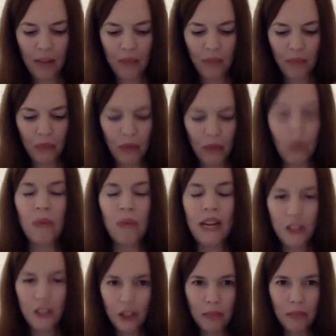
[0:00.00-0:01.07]
we will
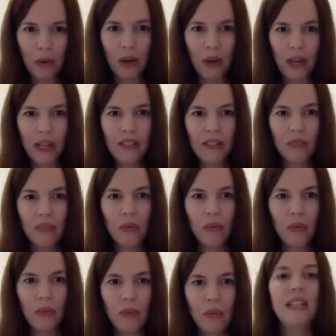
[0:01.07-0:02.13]
reach the point,
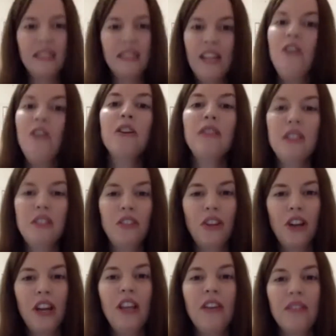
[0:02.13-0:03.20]
once we continue on this
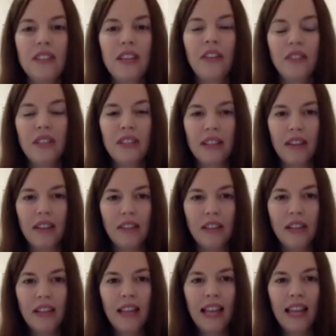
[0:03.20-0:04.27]
journey of
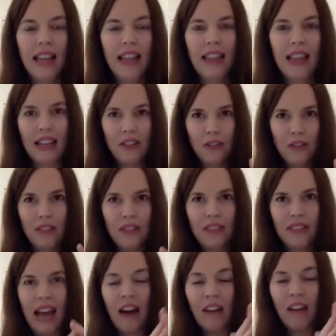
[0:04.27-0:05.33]
self-discovery, that
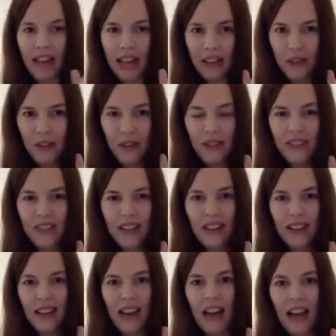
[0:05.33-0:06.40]
our values
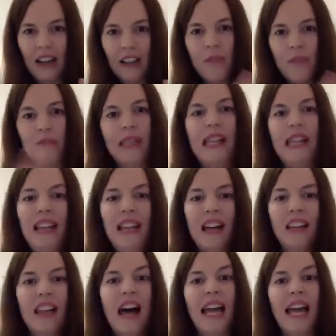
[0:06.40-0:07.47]
are completely
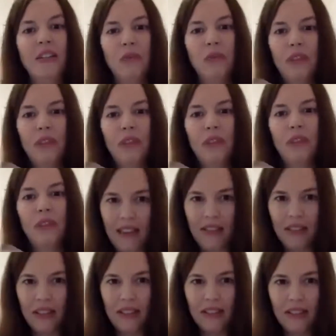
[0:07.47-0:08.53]
aligned with our
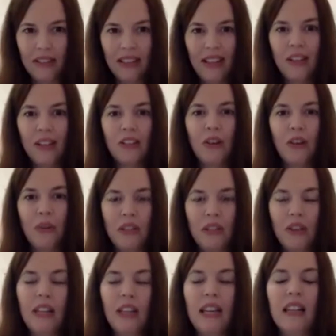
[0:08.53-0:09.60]
behaviors. So we're
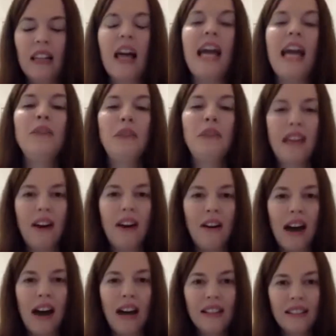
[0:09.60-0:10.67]
totally aligned with our
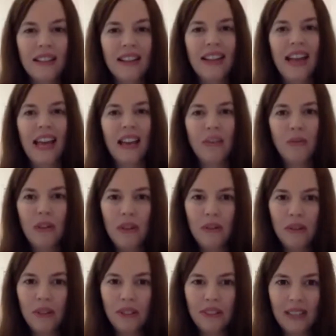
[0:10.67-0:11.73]
heart, and we
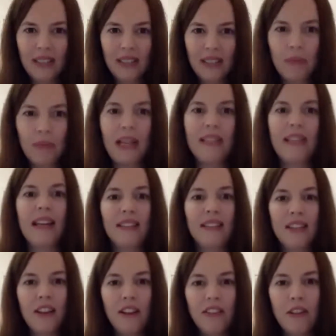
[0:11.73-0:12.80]
will express
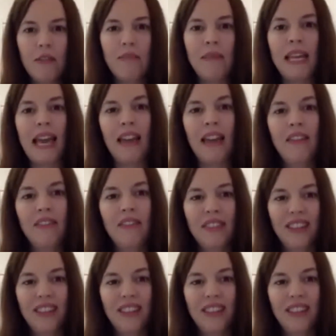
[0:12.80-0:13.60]
ourselves and behave